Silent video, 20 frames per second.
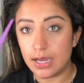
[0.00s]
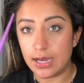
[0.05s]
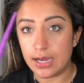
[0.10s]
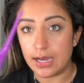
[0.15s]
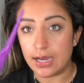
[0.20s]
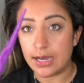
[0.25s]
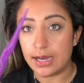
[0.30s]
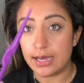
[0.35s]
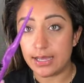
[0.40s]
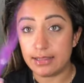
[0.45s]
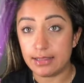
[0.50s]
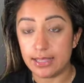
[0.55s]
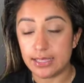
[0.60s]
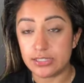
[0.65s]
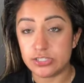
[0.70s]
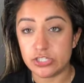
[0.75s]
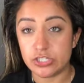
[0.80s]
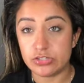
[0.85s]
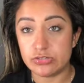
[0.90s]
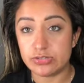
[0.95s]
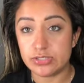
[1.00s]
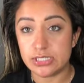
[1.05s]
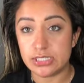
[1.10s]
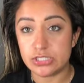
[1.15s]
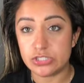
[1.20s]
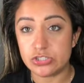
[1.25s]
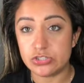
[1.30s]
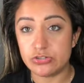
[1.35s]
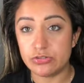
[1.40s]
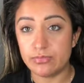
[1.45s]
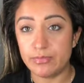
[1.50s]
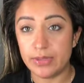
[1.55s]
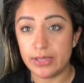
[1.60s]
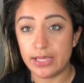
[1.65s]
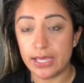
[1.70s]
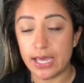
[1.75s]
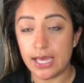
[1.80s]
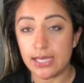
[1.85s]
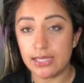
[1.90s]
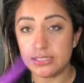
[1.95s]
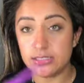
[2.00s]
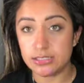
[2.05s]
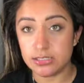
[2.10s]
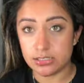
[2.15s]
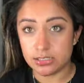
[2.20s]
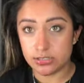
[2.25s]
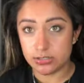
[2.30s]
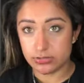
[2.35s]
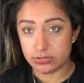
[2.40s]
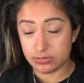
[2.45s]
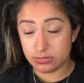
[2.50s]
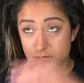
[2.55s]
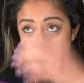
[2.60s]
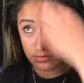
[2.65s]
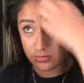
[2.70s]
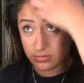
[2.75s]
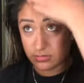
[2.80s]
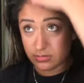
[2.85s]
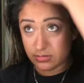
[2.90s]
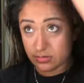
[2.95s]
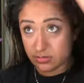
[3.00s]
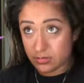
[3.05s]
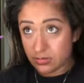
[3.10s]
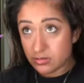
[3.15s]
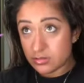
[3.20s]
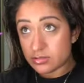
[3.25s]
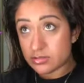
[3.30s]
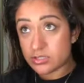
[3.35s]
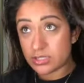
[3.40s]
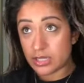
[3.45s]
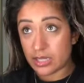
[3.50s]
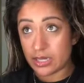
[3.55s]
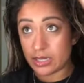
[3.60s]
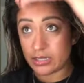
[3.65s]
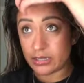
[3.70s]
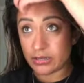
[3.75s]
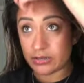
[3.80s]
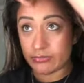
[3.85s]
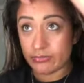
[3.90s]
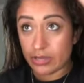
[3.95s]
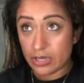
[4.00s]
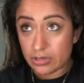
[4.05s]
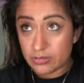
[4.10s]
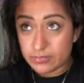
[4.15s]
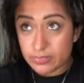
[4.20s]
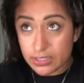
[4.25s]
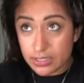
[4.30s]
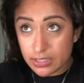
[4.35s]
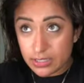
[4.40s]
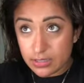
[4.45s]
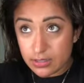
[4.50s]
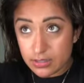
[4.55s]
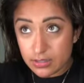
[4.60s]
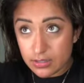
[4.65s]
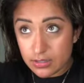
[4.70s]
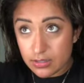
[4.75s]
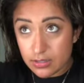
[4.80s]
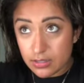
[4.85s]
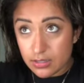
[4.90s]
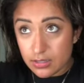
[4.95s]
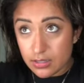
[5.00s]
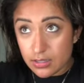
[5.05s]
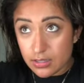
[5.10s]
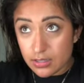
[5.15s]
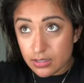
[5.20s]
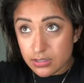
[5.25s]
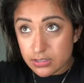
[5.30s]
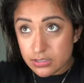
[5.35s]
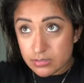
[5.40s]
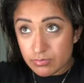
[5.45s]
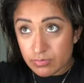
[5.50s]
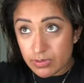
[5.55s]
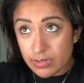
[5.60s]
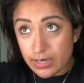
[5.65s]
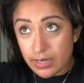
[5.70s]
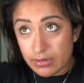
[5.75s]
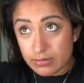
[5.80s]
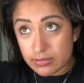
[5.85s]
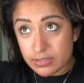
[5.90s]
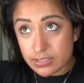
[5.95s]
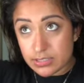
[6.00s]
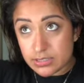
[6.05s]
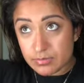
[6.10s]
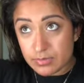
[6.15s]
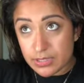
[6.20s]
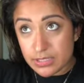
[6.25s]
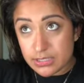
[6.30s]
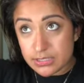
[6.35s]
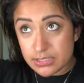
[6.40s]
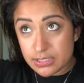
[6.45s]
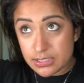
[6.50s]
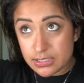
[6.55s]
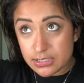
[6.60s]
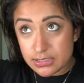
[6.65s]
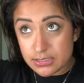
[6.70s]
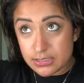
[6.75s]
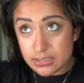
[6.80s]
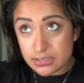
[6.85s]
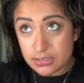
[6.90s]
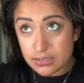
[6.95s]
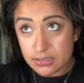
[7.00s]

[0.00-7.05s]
I like to use this toothpick end to kind of help me split out these pieces.